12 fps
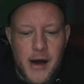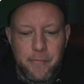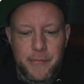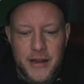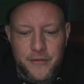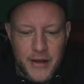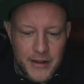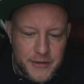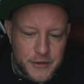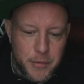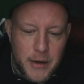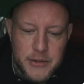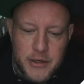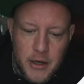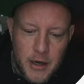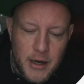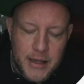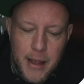Advantage budget,
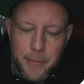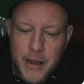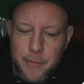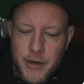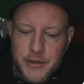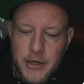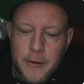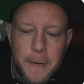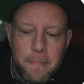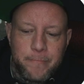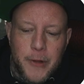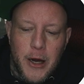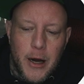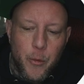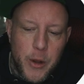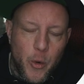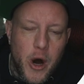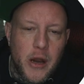campaign budget,
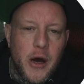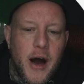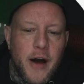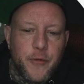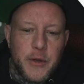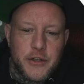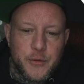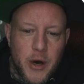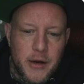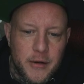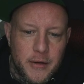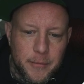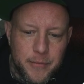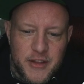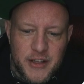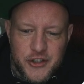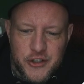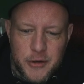we want off. We just want
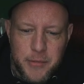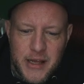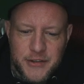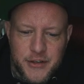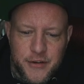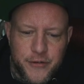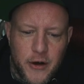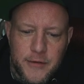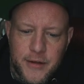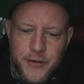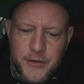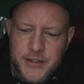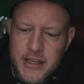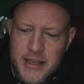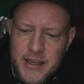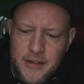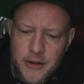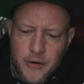this should be as a default. If you see
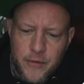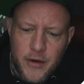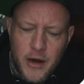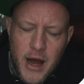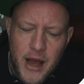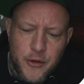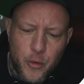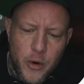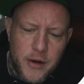either one of